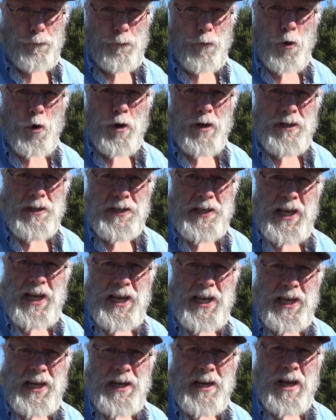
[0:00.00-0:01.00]

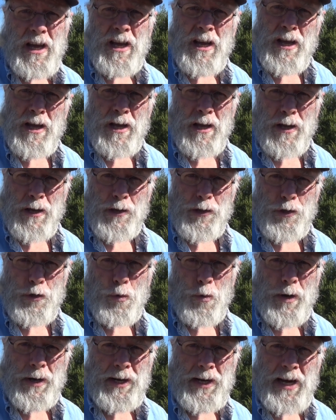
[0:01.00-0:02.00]

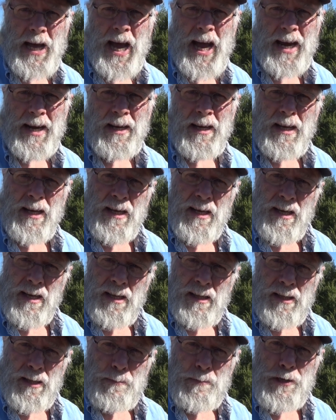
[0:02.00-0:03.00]
$14.29.
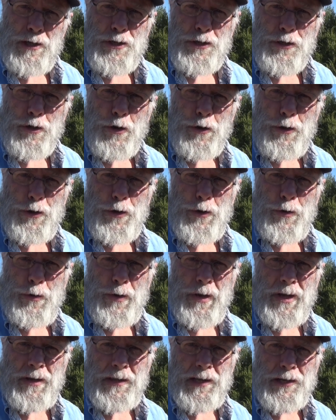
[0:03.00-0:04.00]
Let me show you
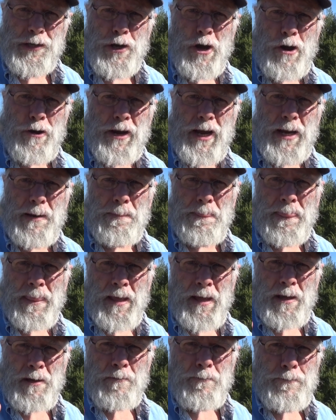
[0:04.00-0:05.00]
the target.
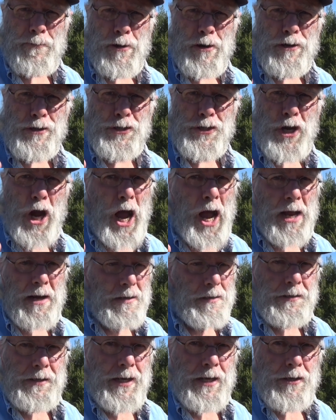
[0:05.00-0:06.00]
First
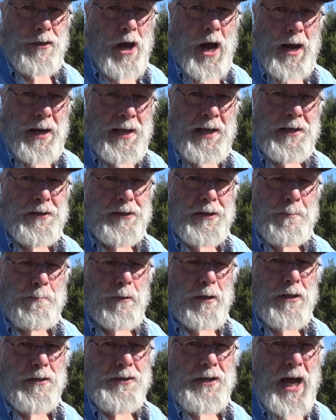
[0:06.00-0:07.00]
shot did not hit the
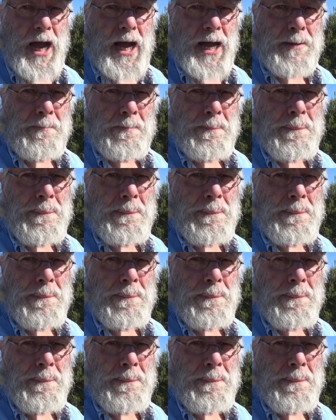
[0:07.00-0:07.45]
bullseye.